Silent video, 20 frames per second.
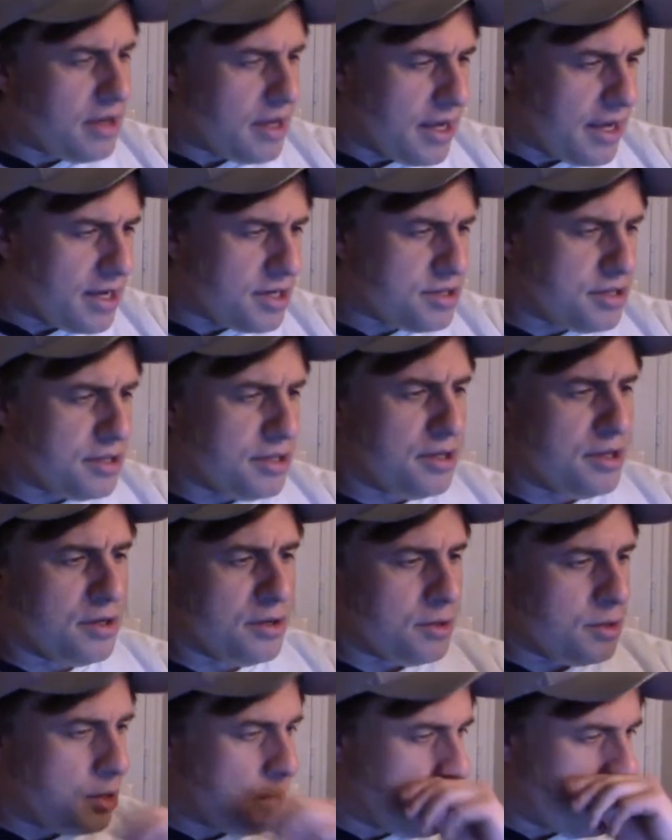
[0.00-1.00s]
action
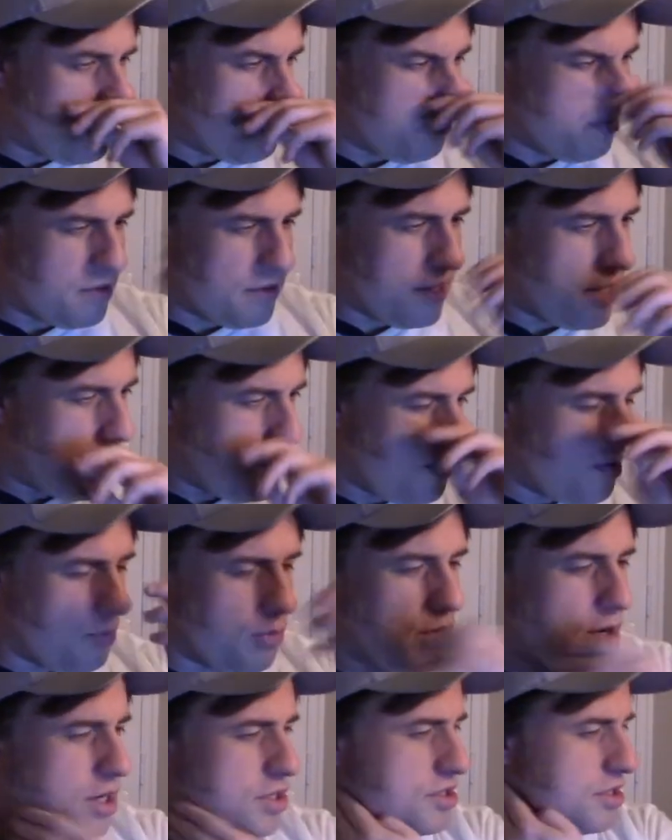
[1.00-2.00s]
here, you know, with Tampa and
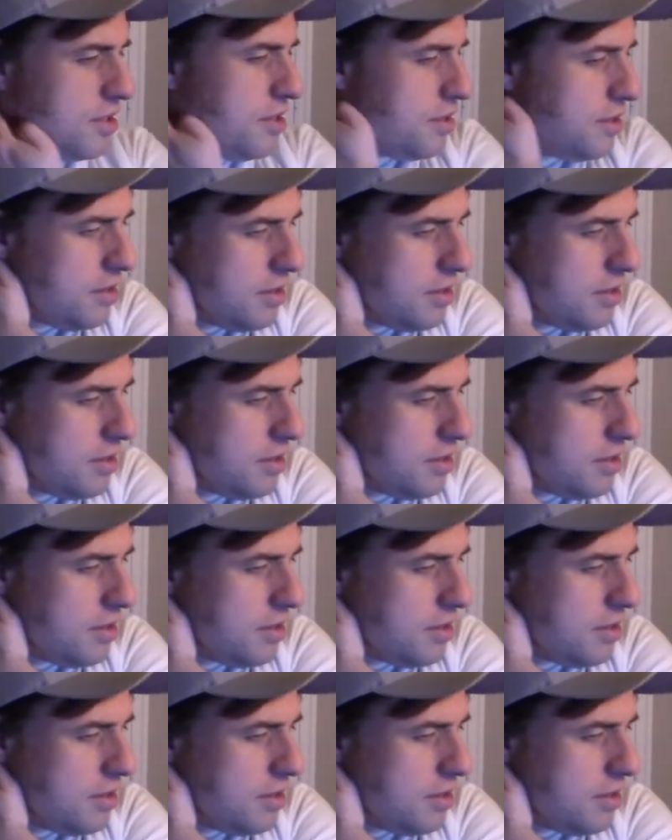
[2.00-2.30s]
Washington.